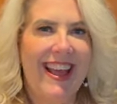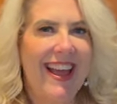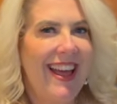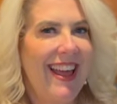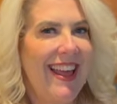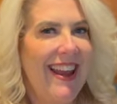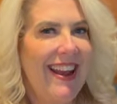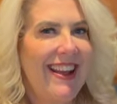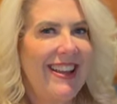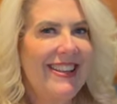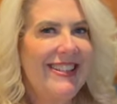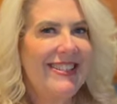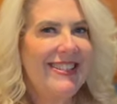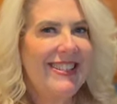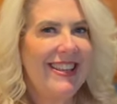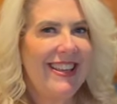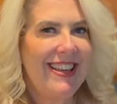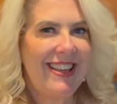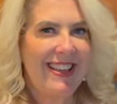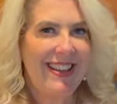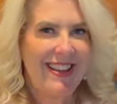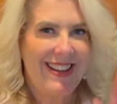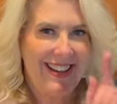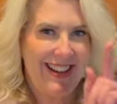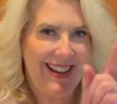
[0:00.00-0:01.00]
And I
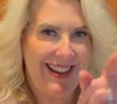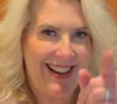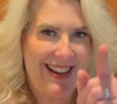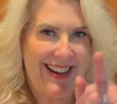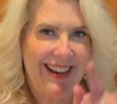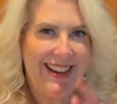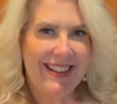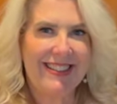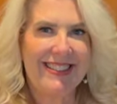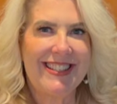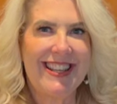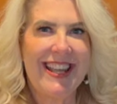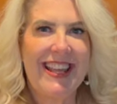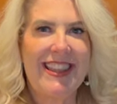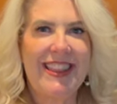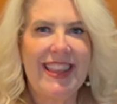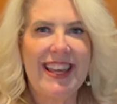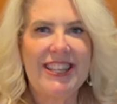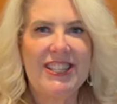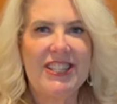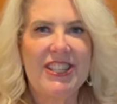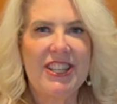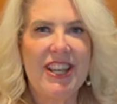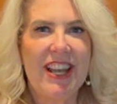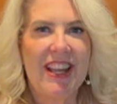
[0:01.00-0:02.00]
said, I'll take
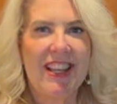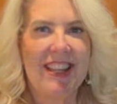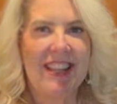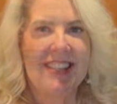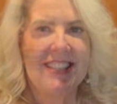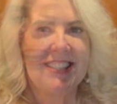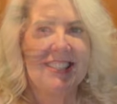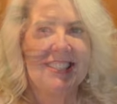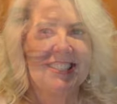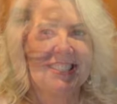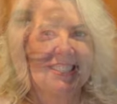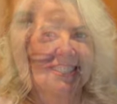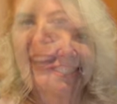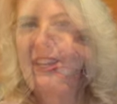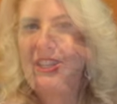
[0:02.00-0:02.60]
that challenge.